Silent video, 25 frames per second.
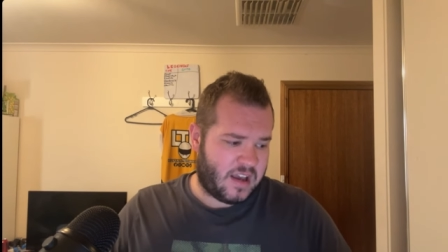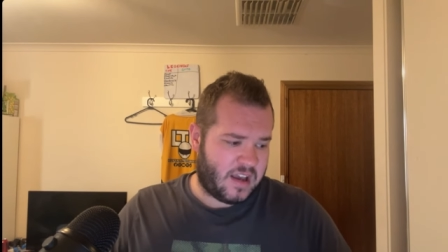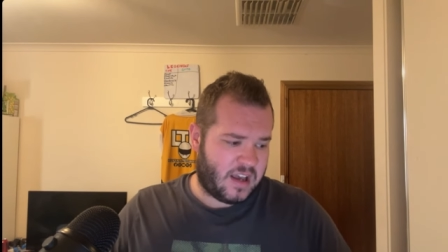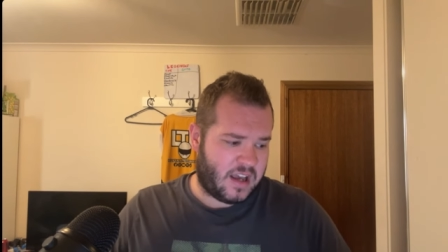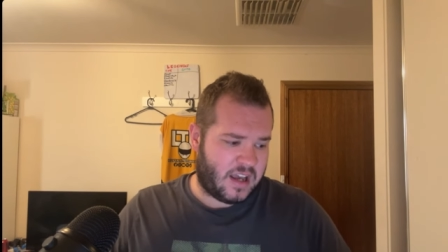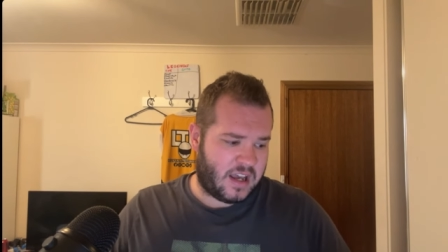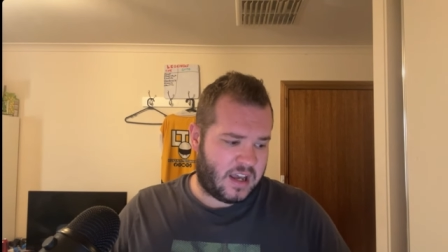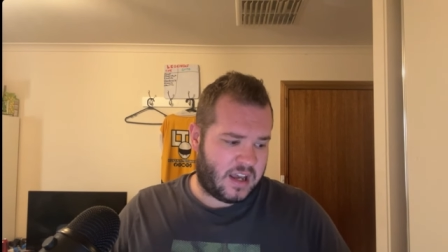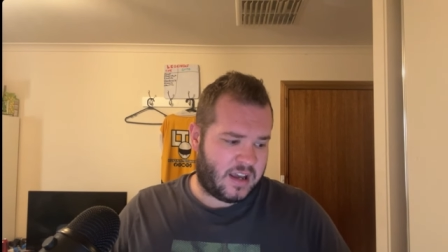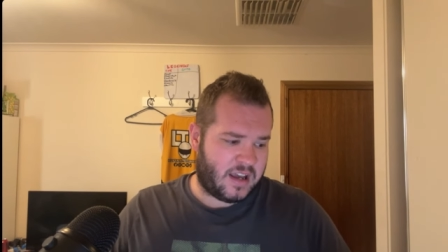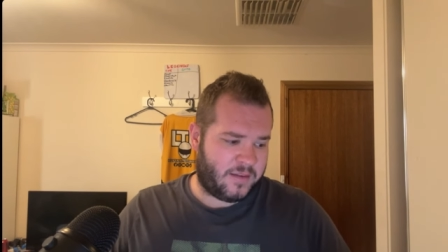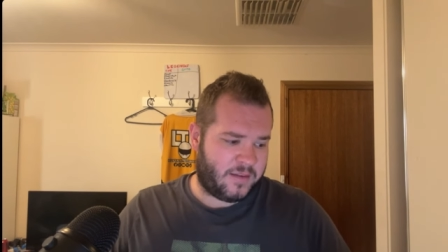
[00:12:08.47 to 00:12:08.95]

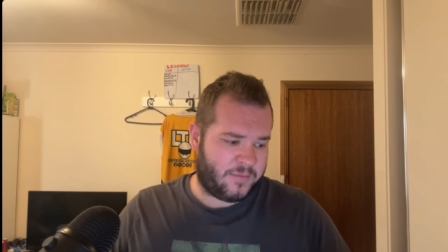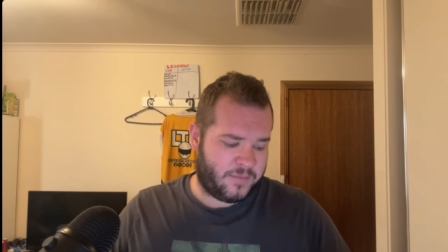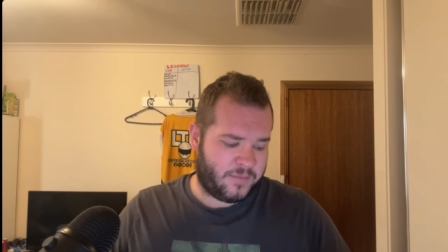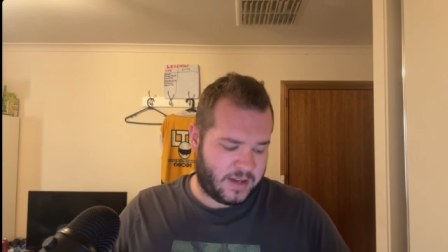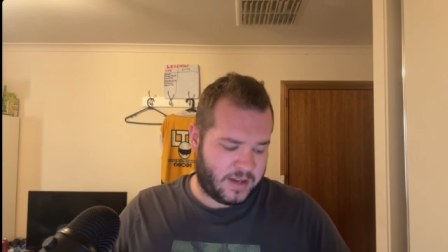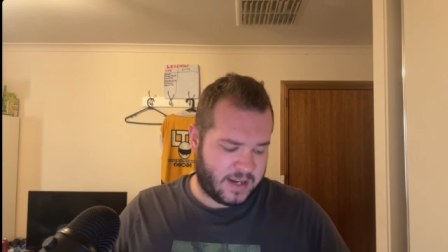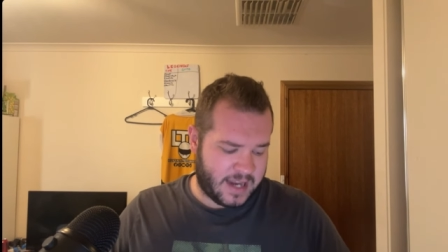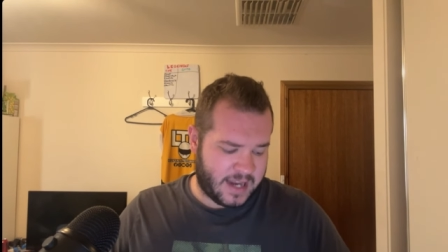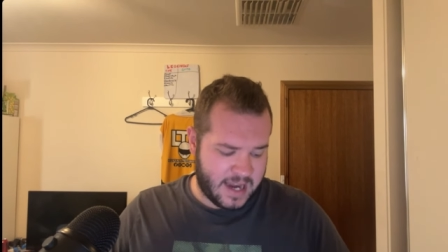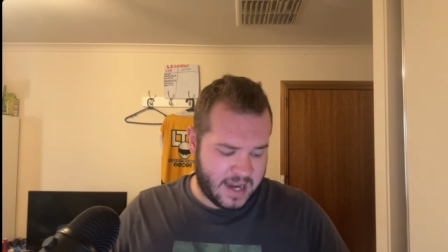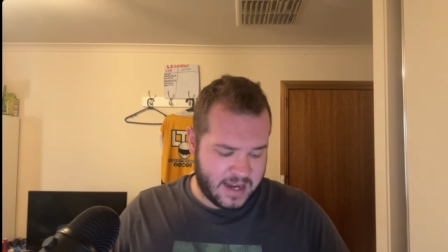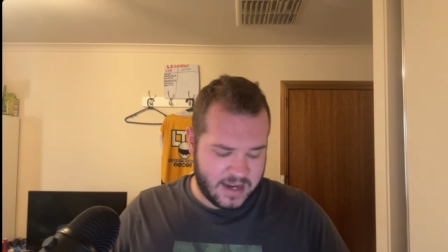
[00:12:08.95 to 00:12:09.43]

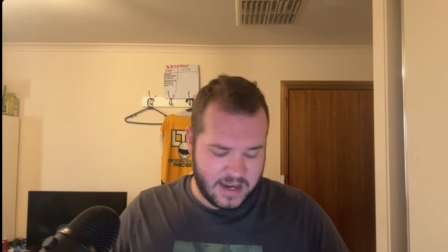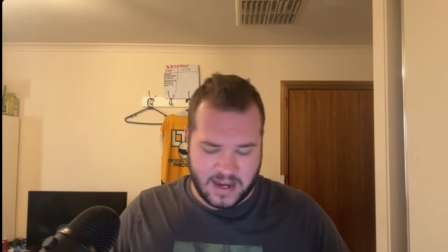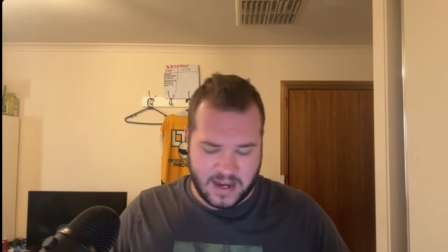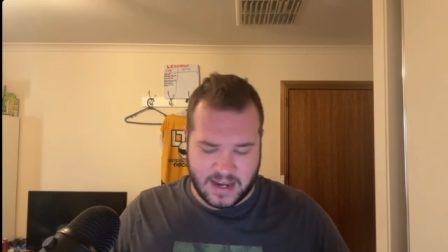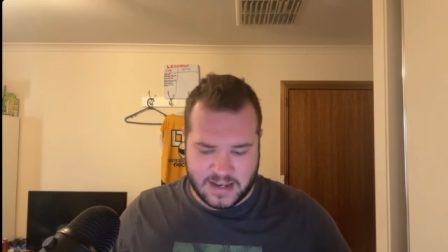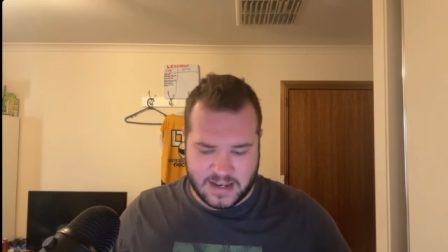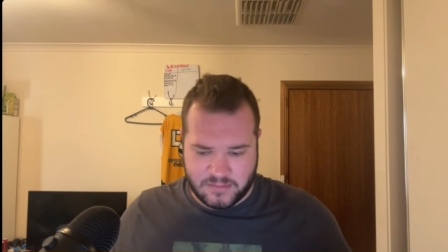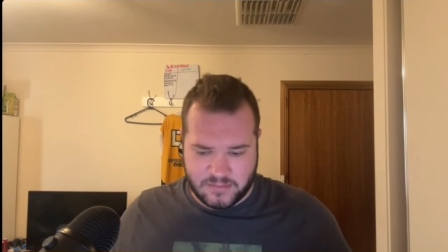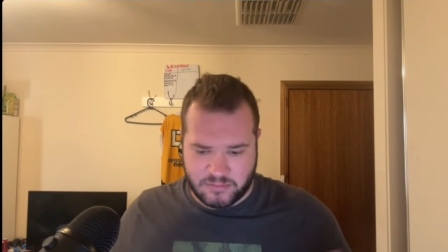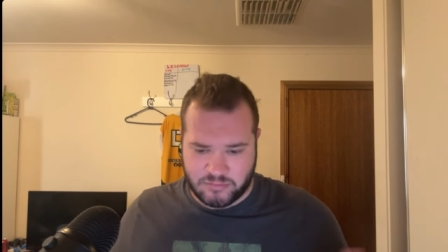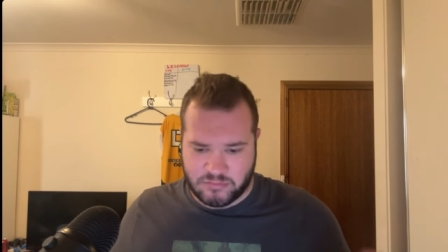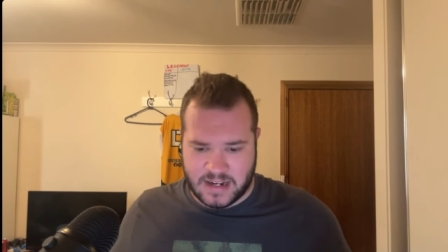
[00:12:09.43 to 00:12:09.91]
Again,
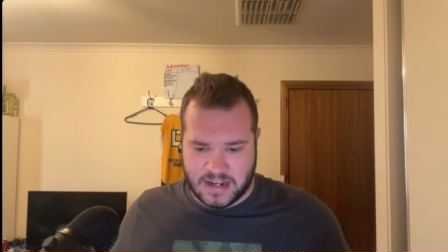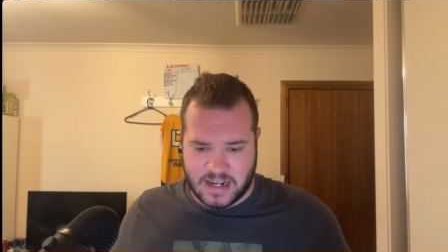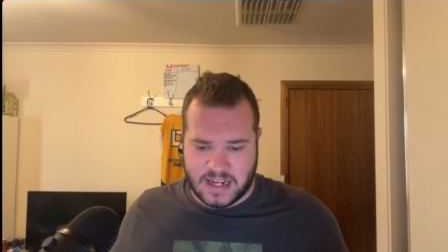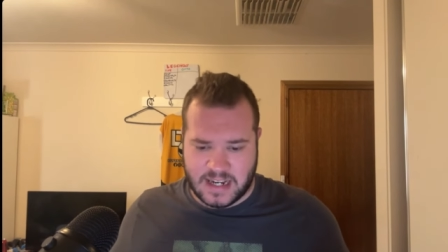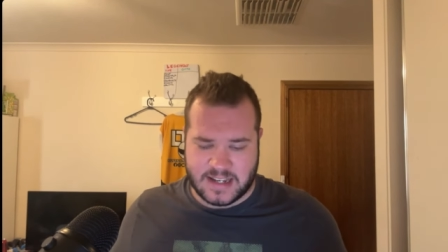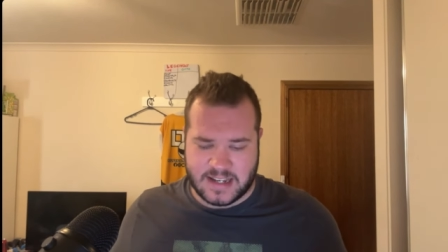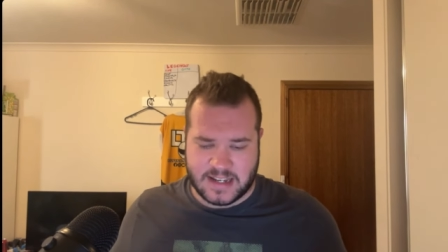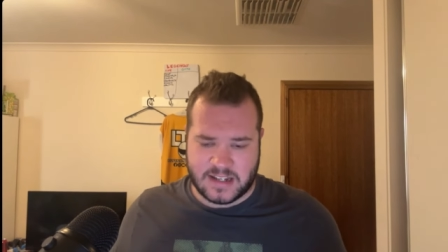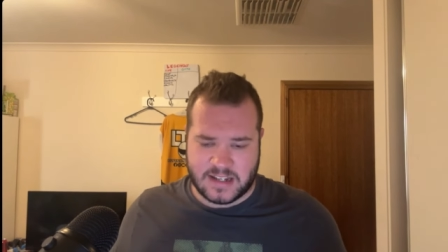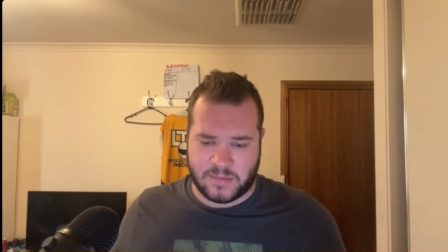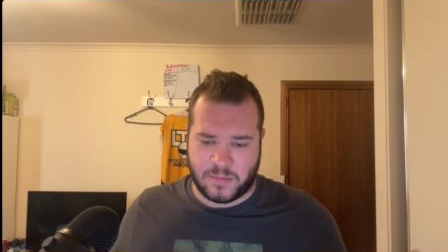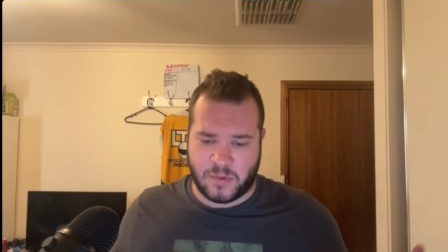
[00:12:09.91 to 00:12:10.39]
it is
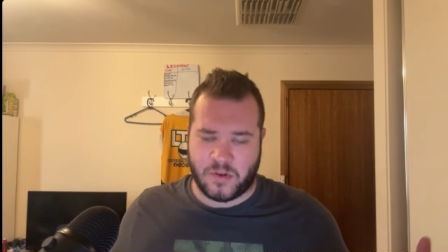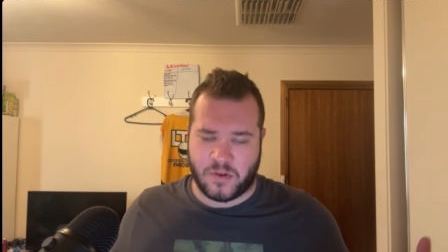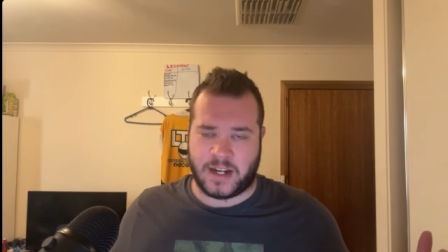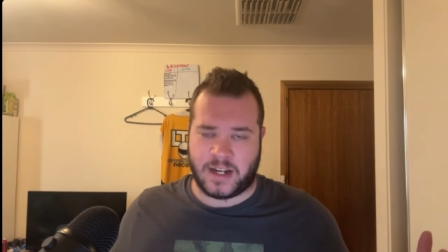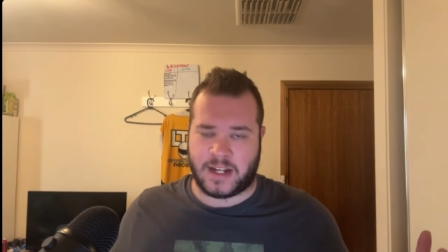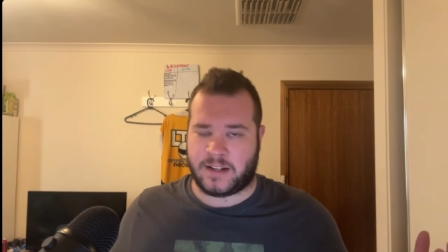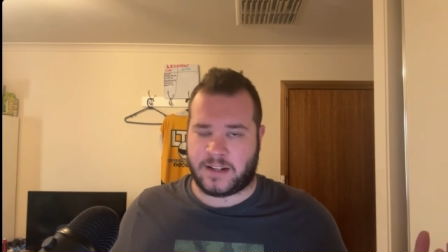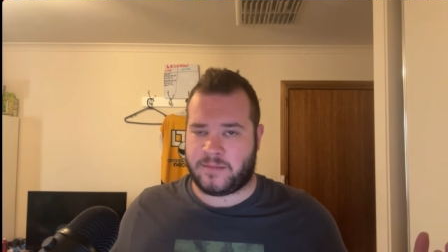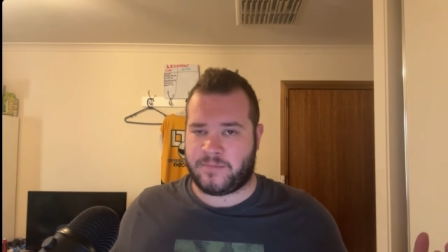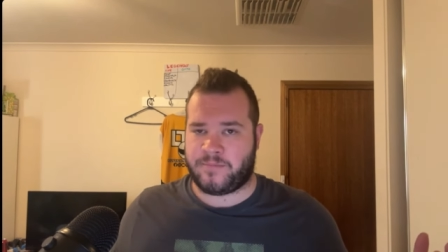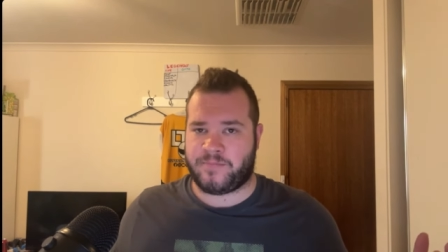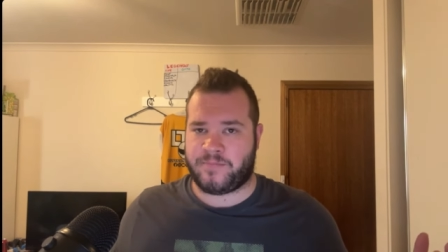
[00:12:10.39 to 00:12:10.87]
really
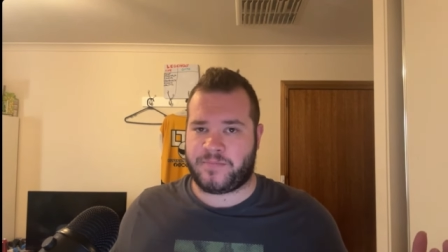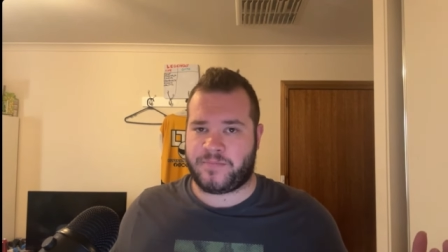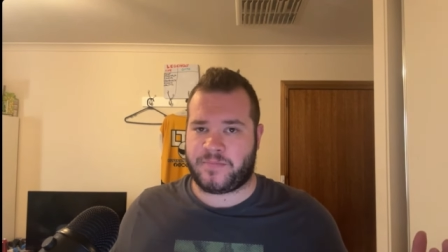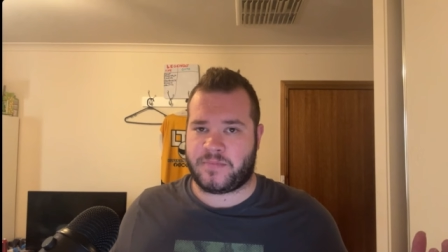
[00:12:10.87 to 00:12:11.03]
disappointing.